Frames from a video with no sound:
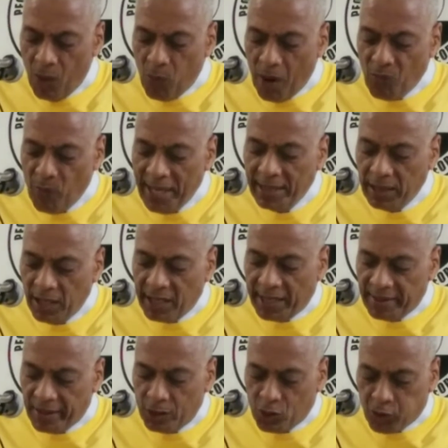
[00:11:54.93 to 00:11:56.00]
when we look
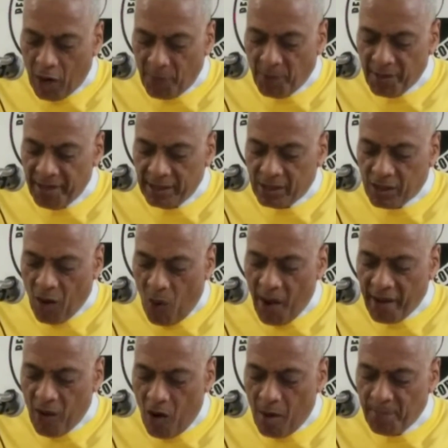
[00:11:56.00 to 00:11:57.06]
at the trouble that's
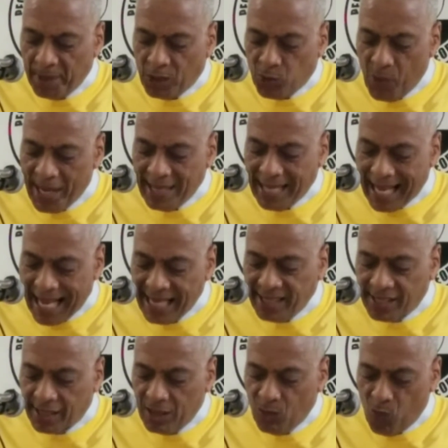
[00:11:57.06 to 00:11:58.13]
going on between
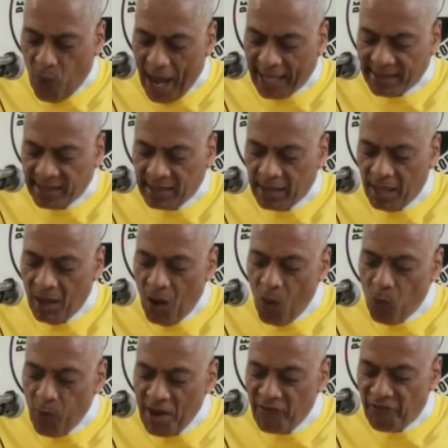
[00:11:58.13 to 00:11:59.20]
East and West,
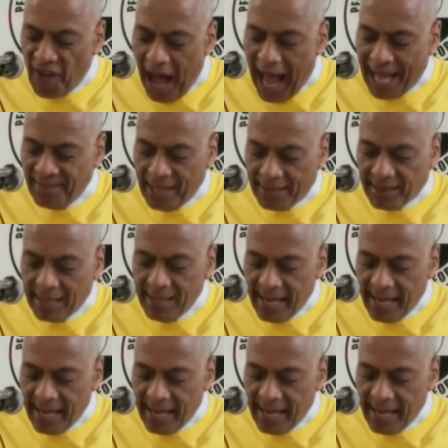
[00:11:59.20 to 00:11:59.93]
we find that the